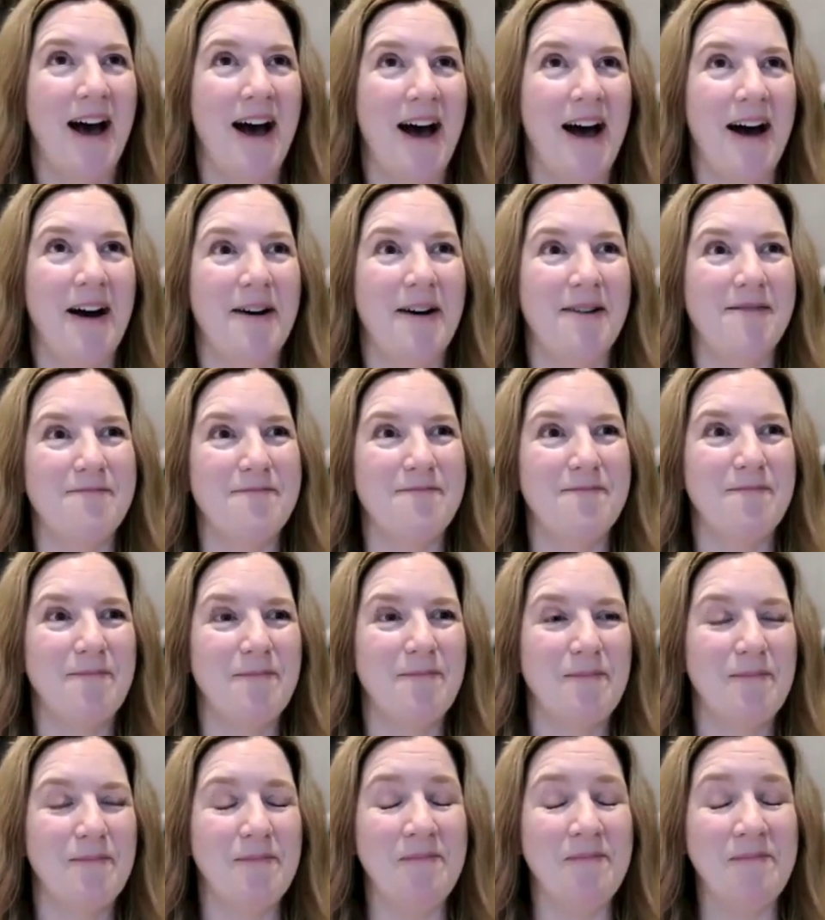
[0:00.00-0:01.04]
Um,
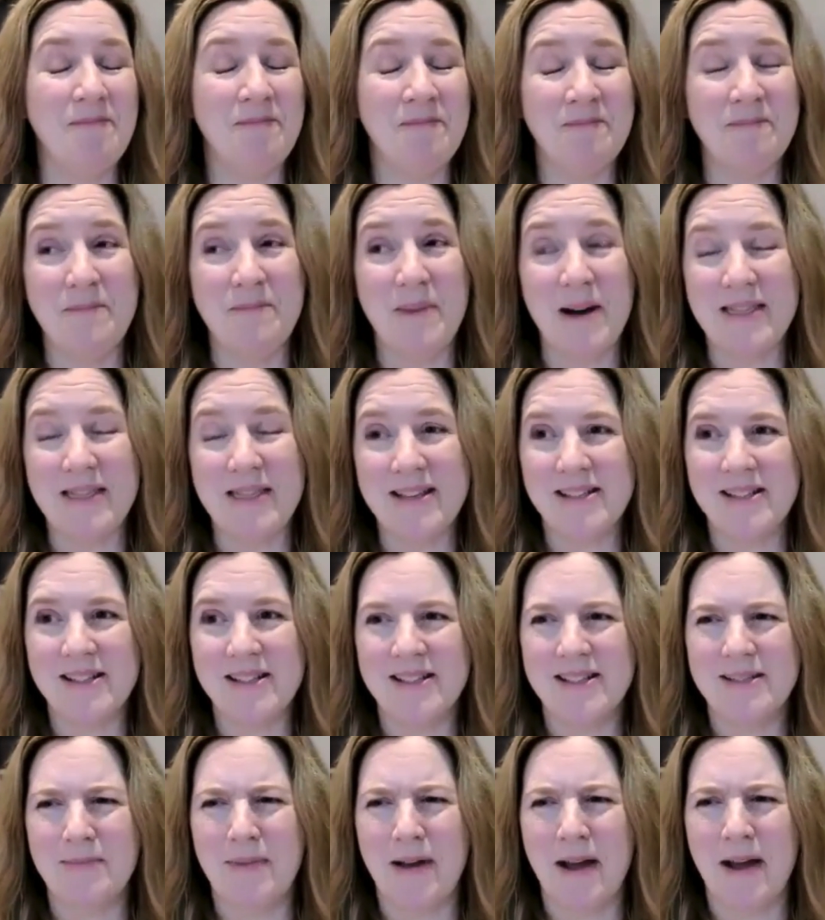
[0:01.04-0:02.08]
but this
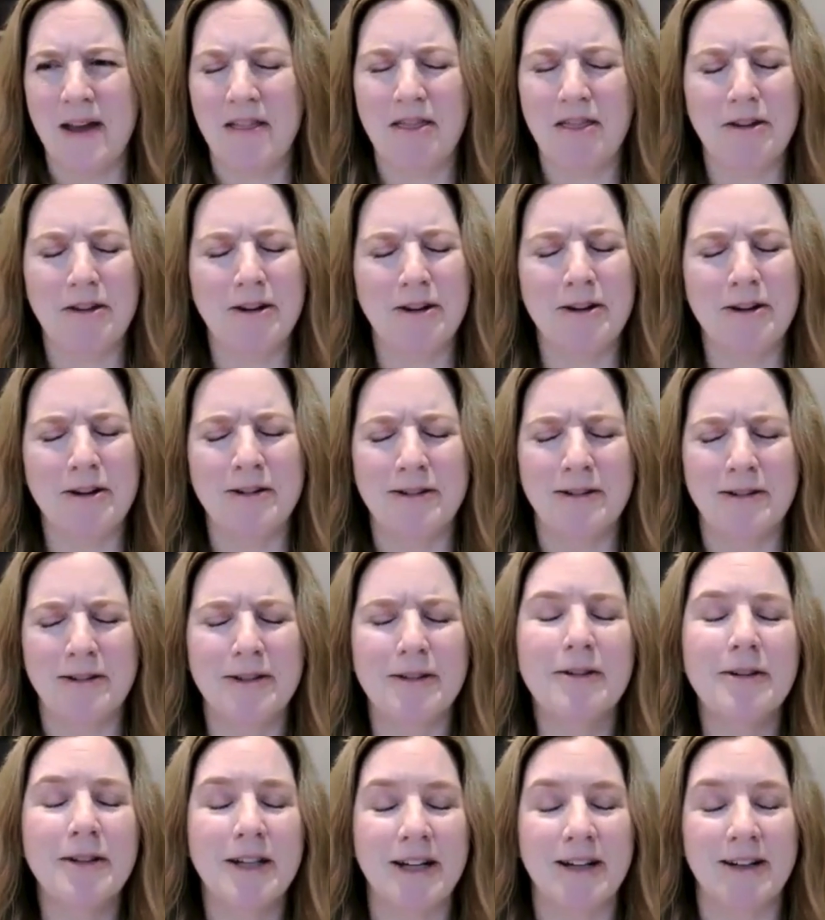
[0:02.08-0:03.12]
is my
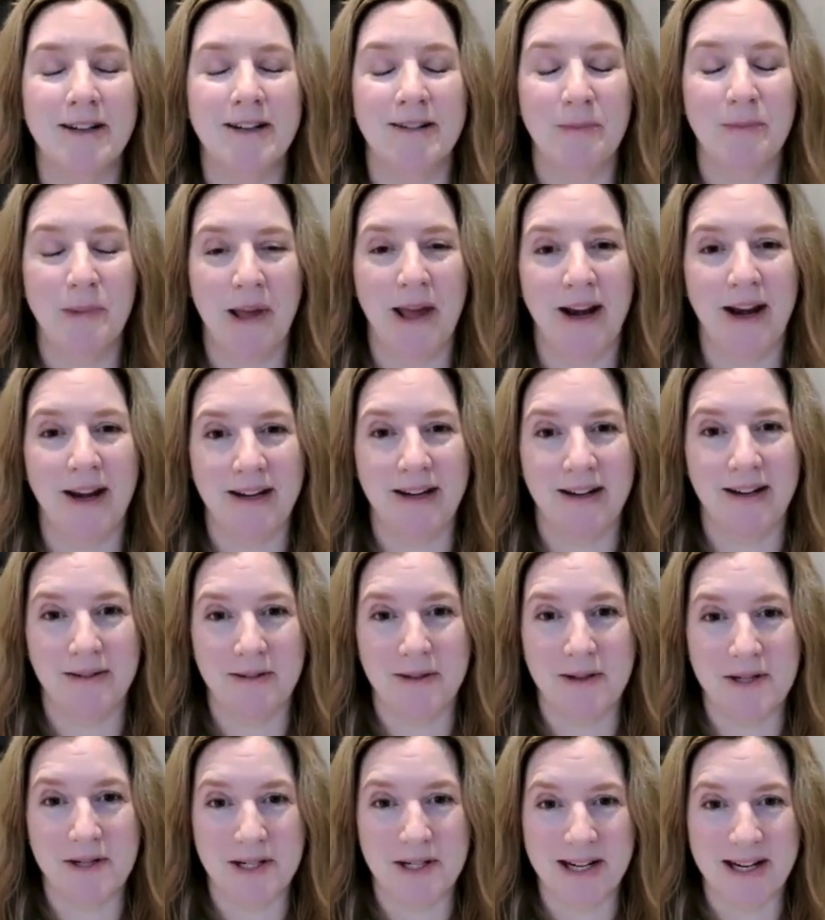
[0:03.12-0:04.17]
third year planning a
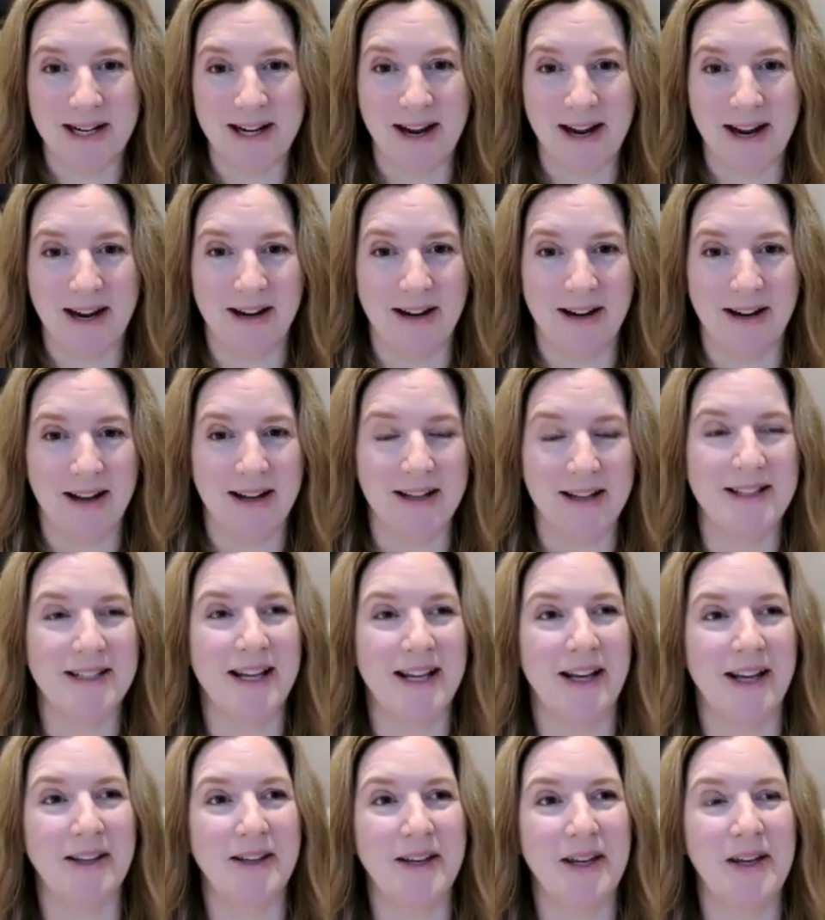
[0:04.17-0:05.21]
retreat, and I can
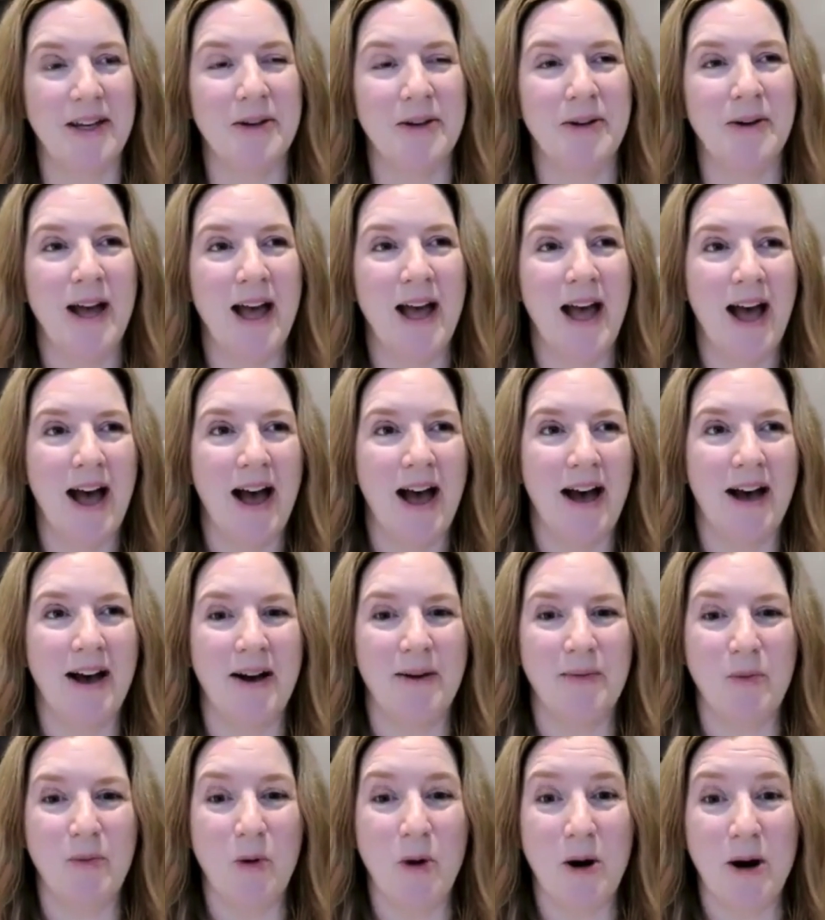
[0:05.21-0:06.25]
tell you,
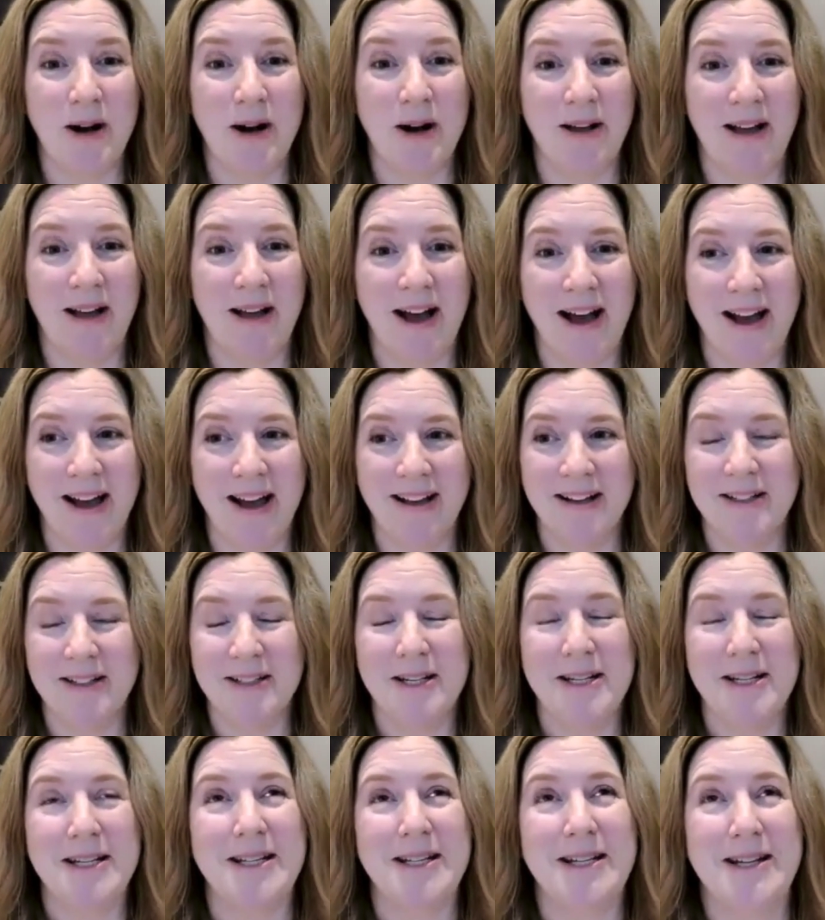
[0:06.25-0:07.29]
while I
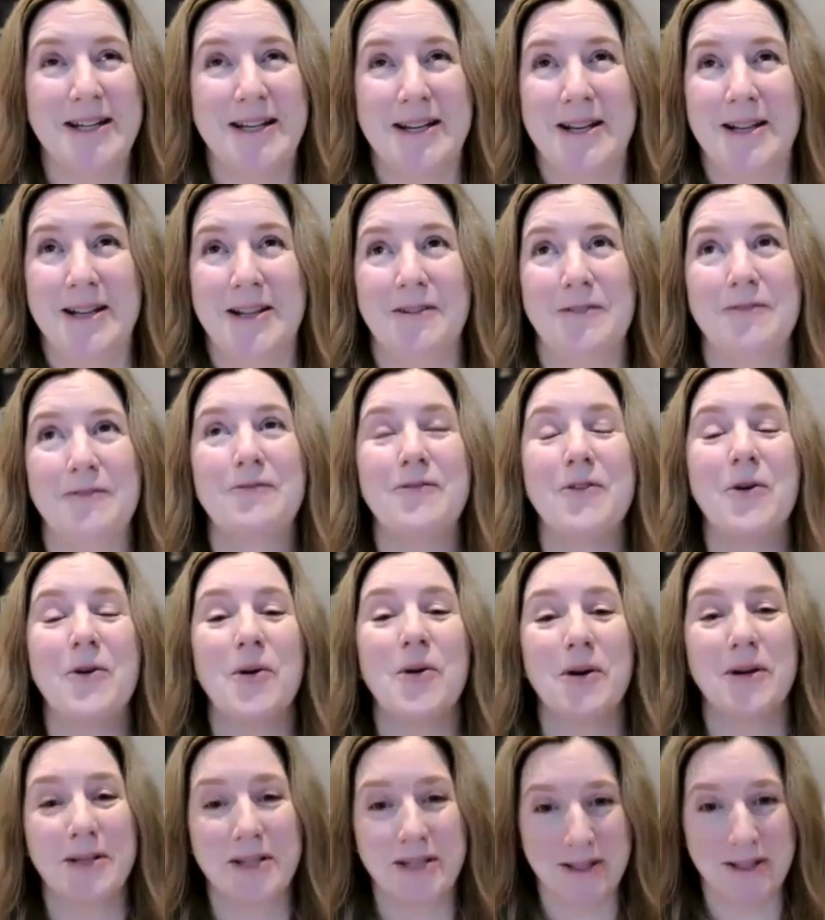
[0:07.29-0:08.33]
look
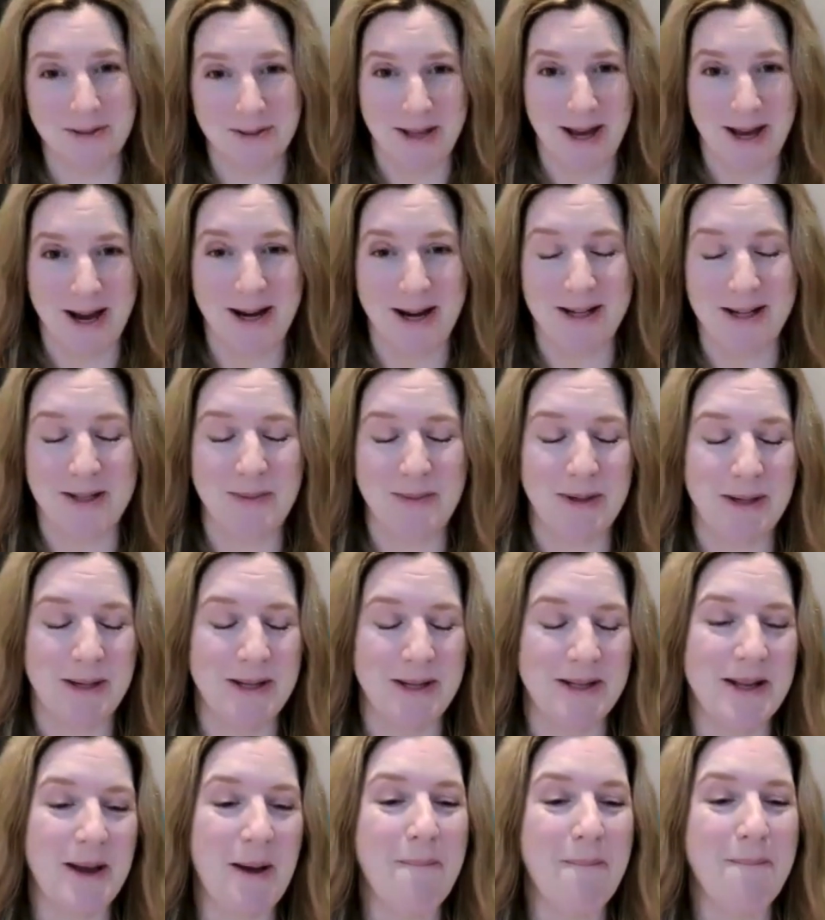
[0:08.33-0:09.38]
forward to that
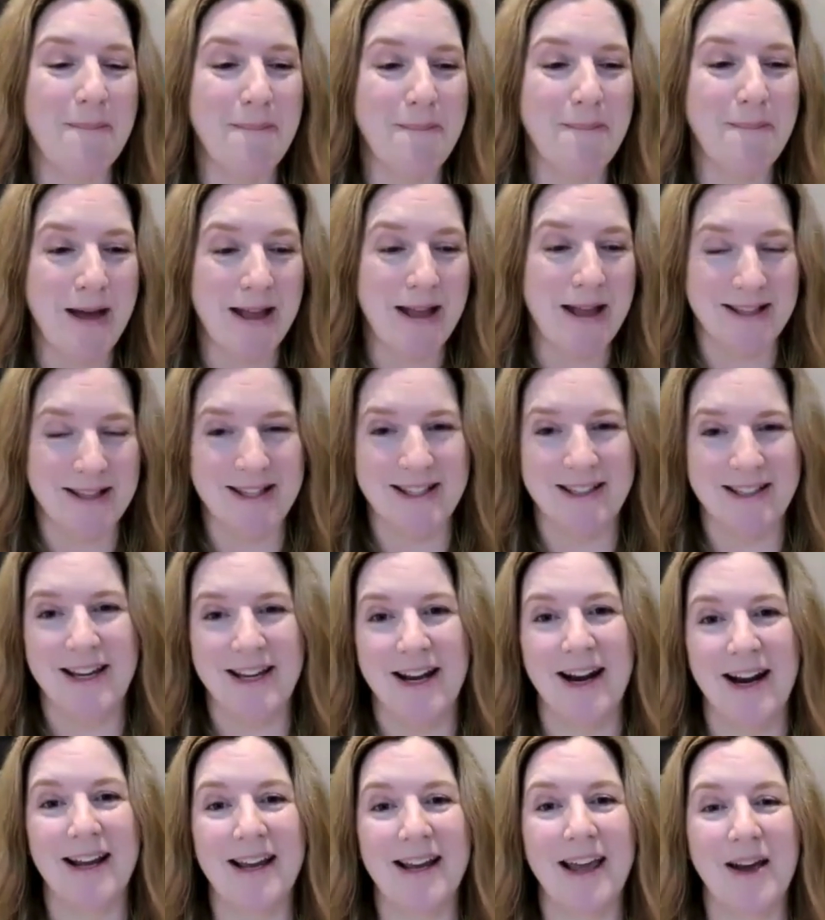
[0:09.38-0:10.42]
experience
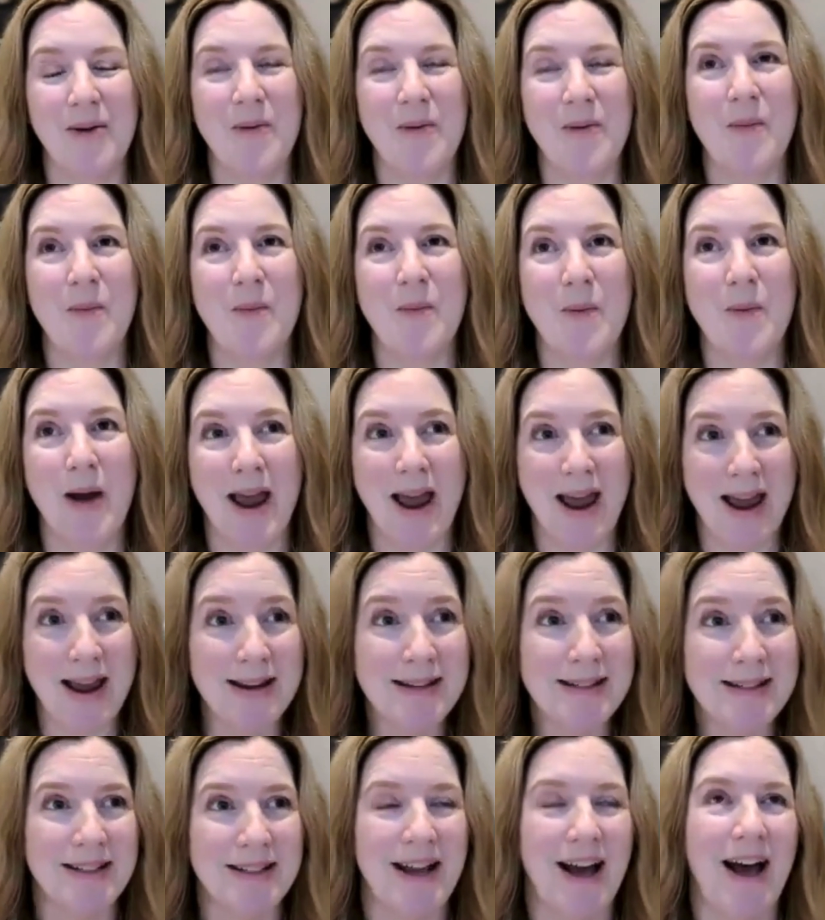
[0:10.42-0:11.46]
immensely, and I can't
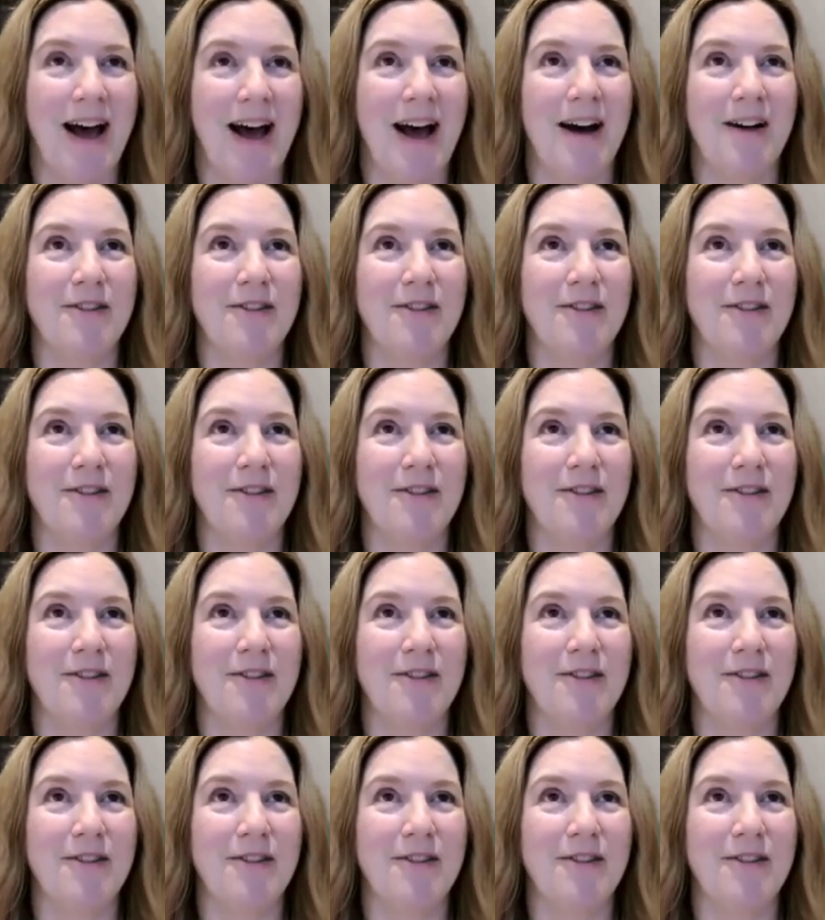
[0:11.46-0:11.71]
wait